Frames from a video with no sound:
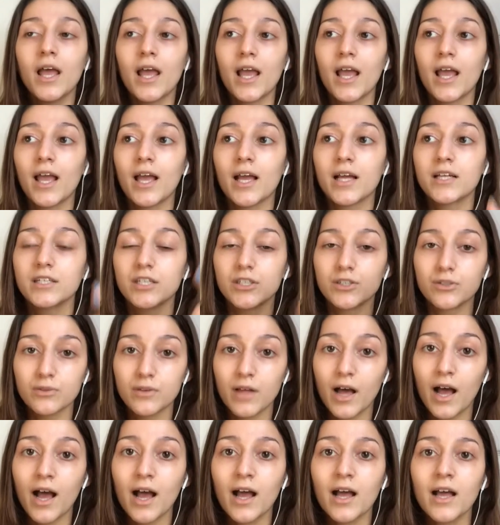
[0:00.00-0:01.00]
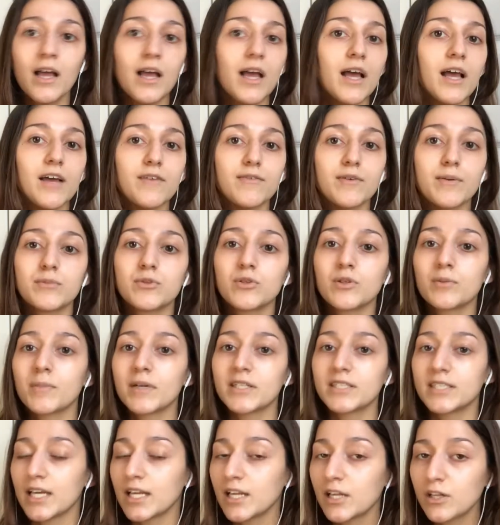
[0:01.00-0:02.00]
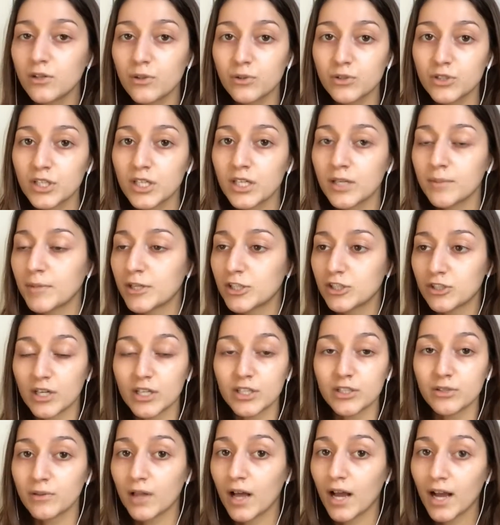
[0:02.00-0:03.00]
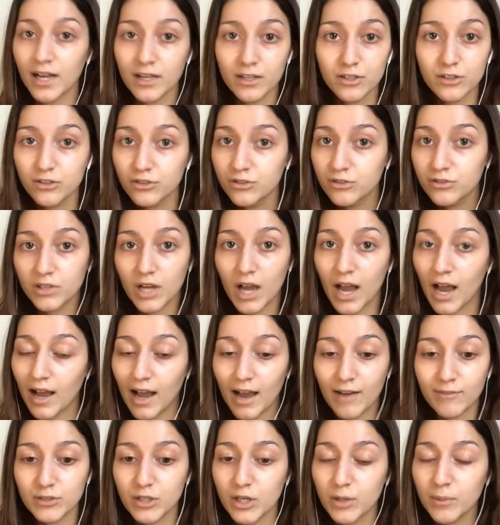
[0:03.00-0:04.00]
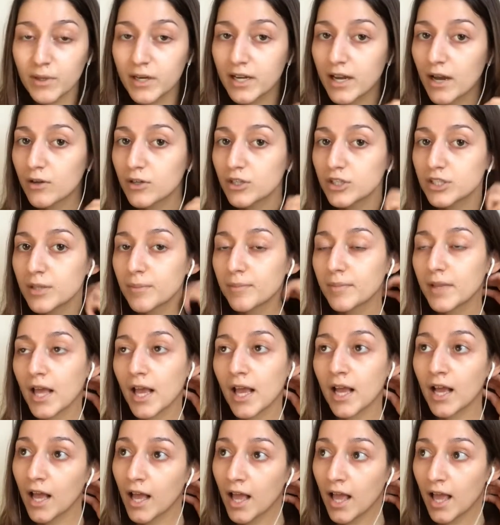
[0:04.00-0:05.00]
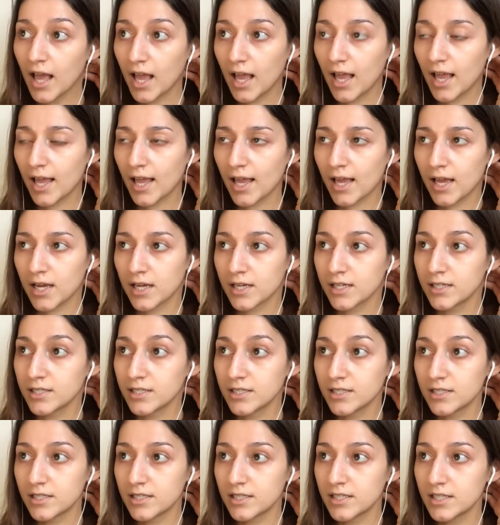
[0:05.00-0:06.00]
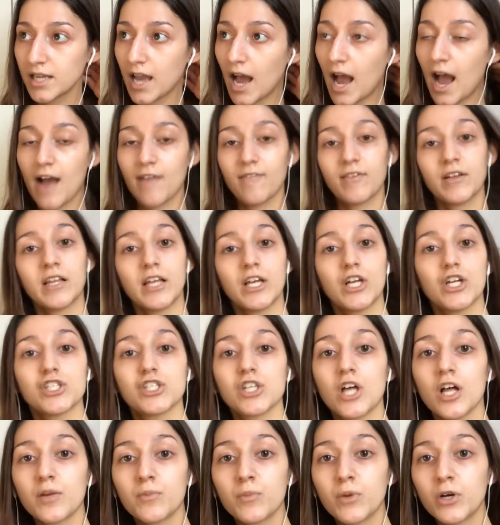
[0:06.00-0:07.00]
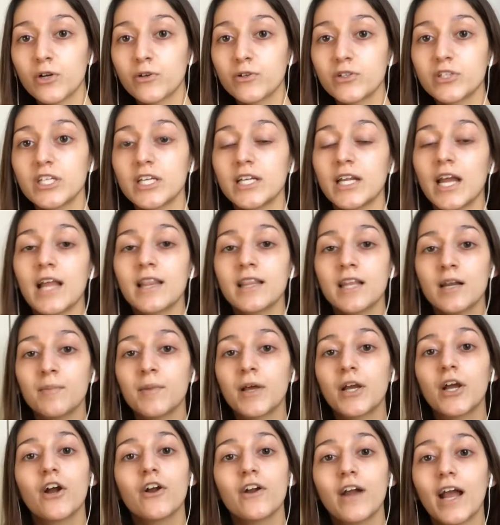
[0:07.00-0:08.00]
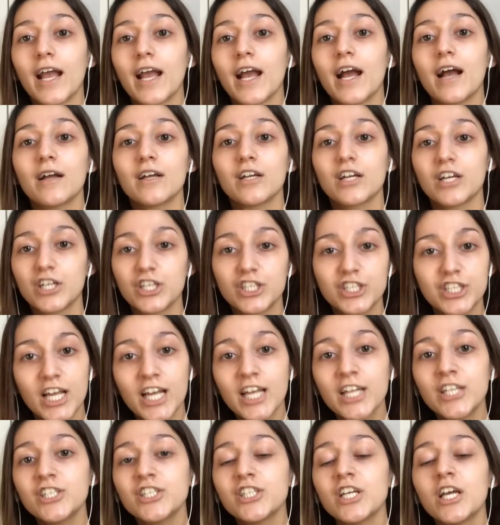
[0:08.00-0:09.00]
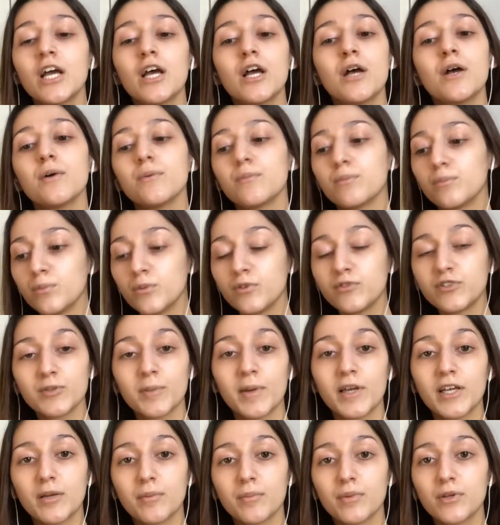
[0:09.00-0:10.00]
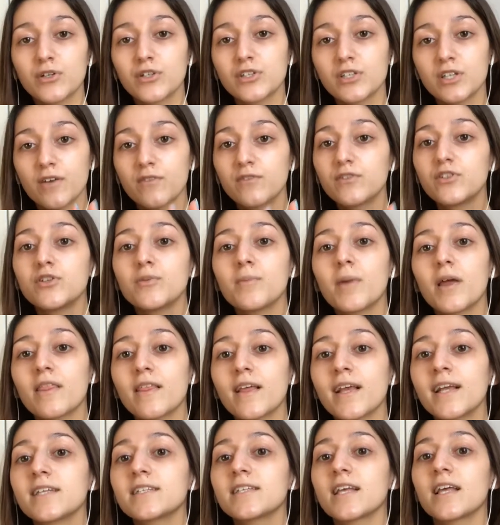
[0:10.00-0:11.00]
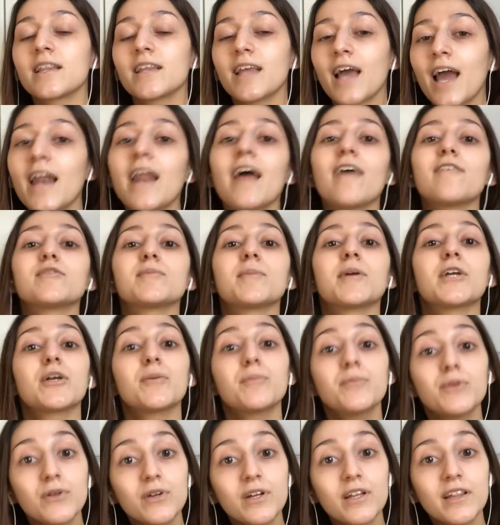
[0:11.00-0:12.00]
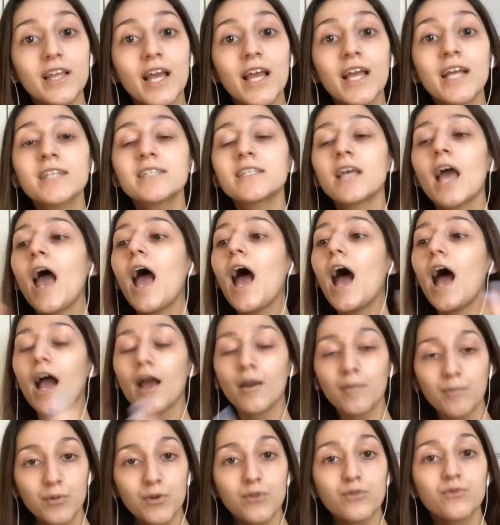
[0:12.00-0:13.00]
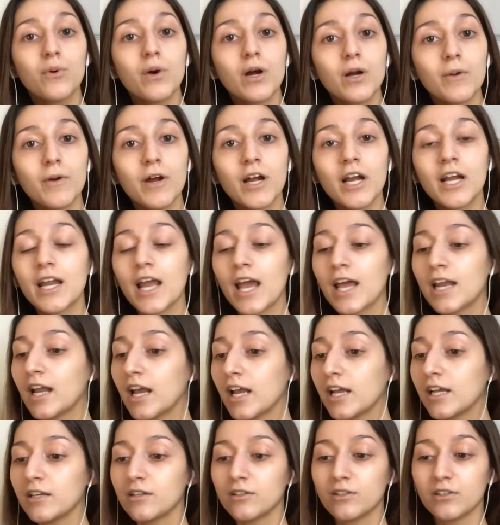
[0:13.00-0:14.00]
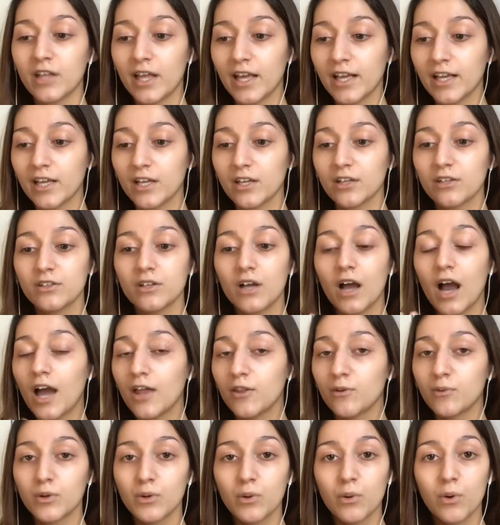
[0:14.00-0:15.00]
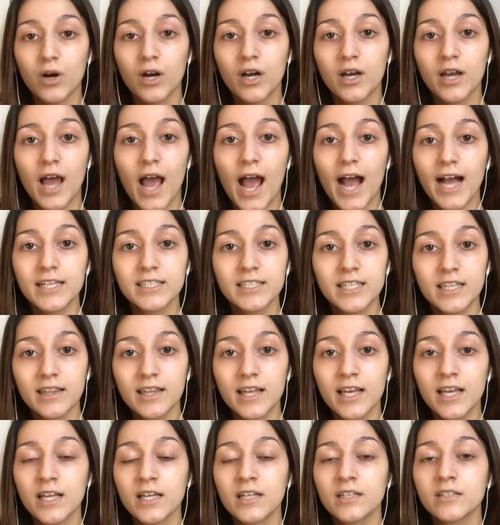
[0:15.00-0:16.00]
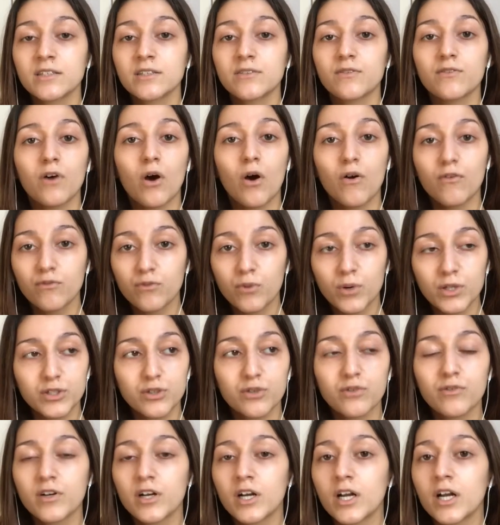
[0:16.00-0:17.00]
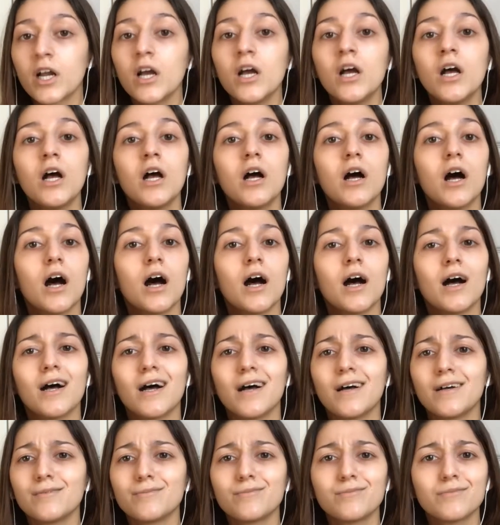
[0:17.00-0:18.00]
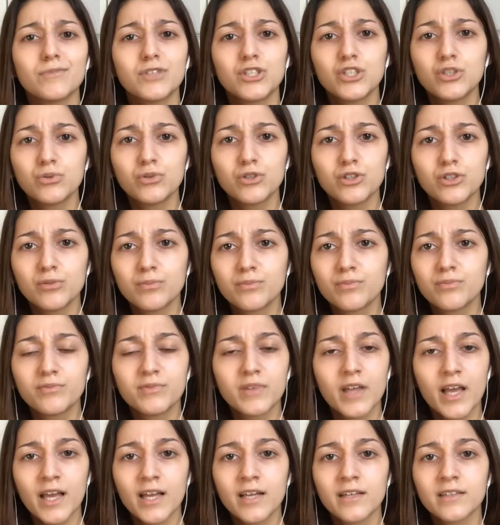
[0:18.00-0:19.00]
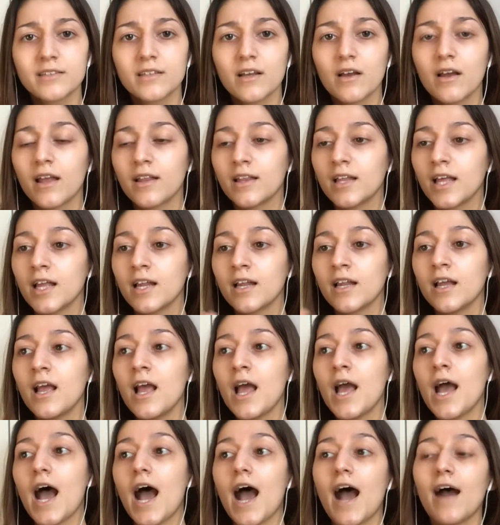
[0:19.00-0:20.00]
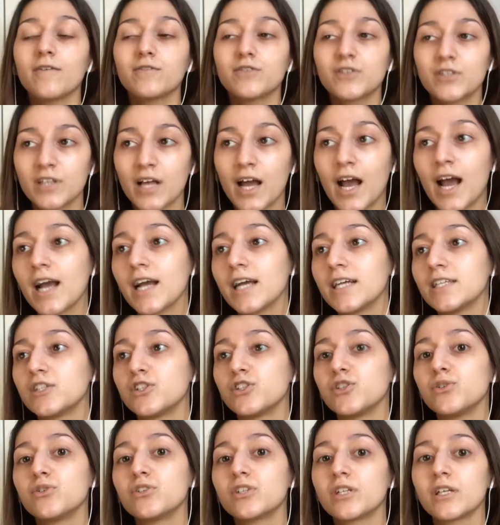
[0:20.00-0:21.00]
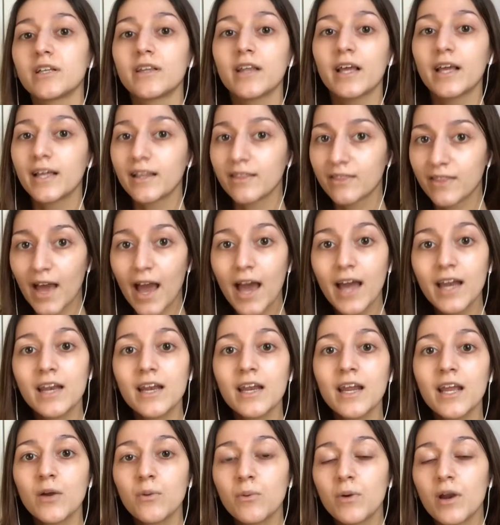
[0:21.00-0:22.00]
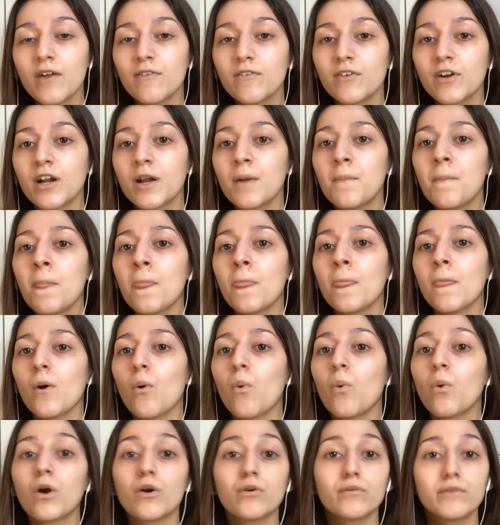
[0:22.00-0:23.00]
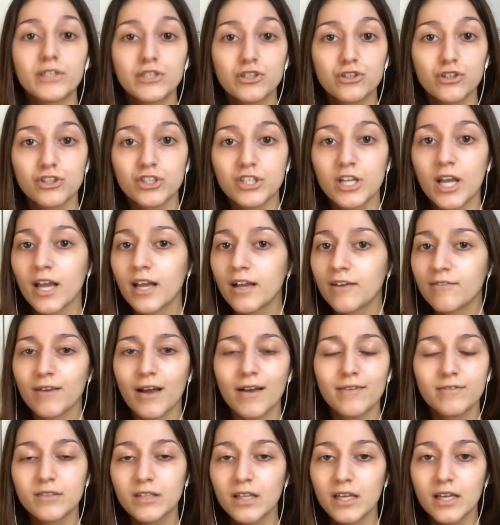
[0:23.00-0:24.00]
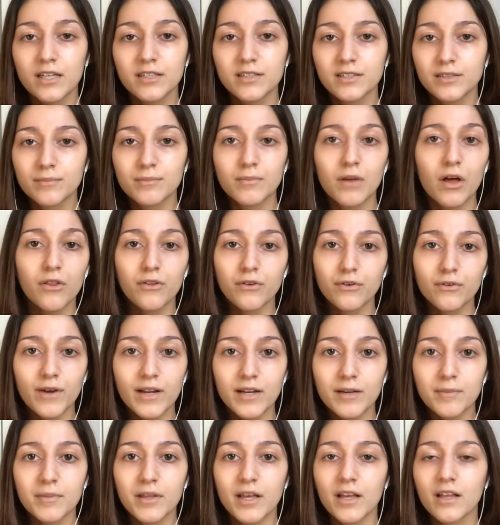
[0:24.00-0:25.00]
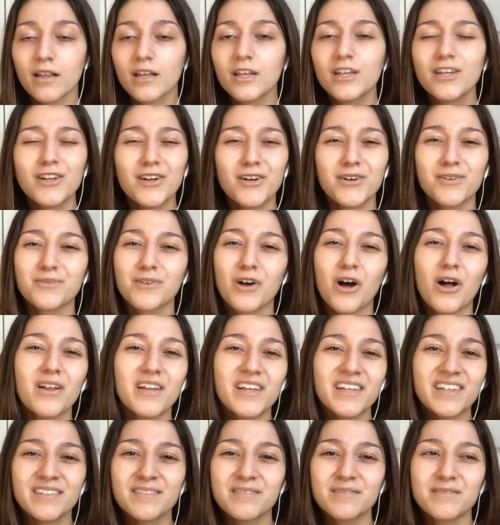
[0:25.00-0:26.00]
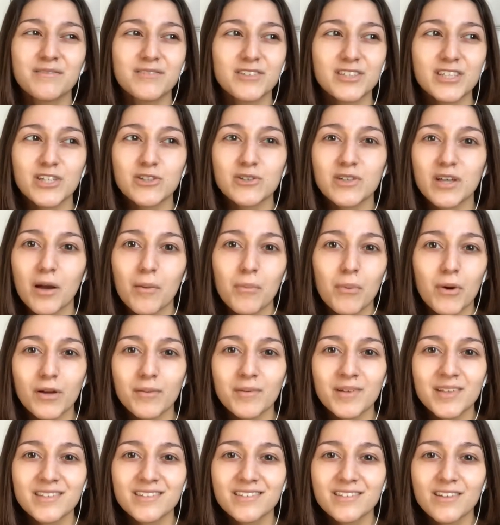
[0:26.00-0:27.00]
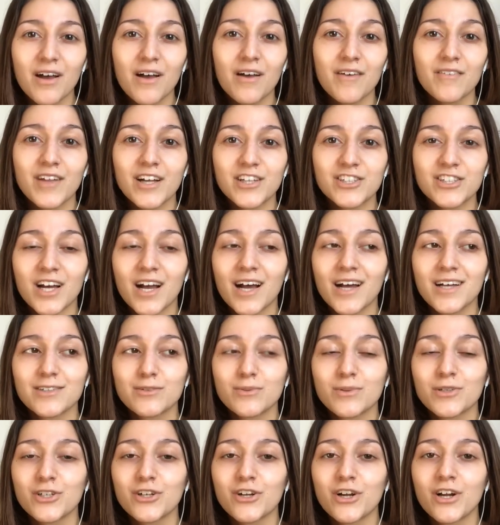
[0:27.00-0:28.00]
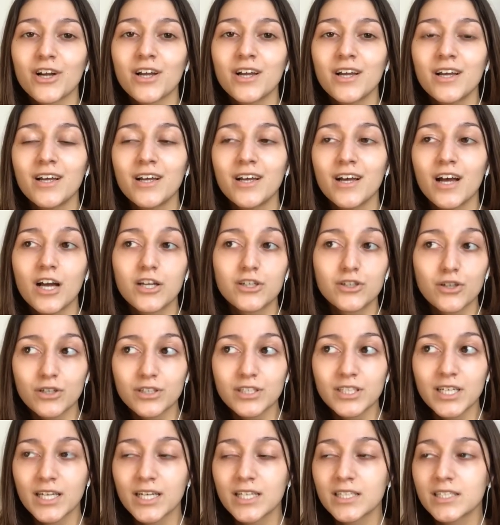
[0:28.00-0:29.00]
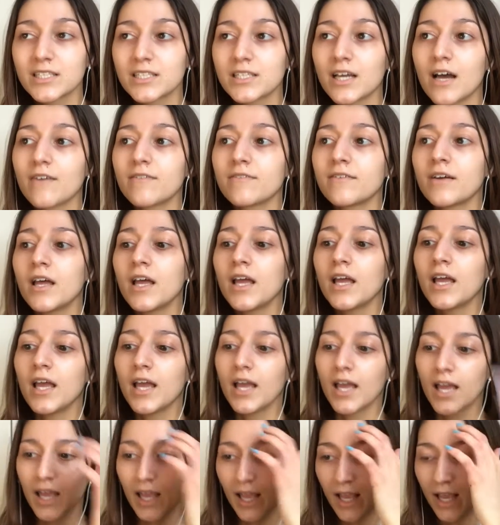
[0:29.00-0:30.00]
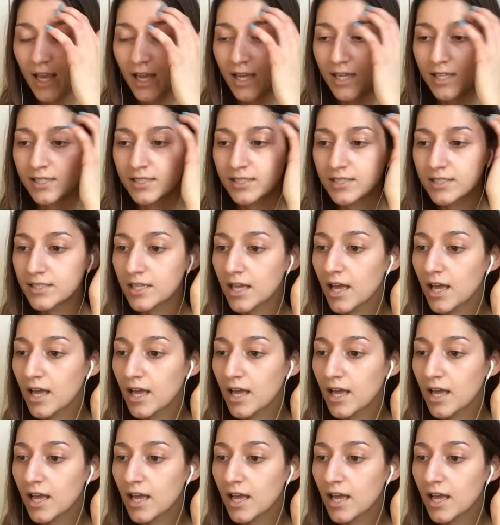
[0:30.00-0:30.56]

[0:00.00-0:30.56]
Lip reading: And I do that. If I'm doing my tanning lotion, make sure I do that after I work out or something. And yeah, having like a solid morning routine. And then I'm like, all right, gonna change, move to my computer stuff, do my things. And then after my computer things, I move forward and I like either record acting things, voiceover, YouTube things, and then after that it's usually like the editing, whatever, or researching if I have like some other random thing, like calling, scheduling appointments, all of that jazz when you're adulting and stuff. And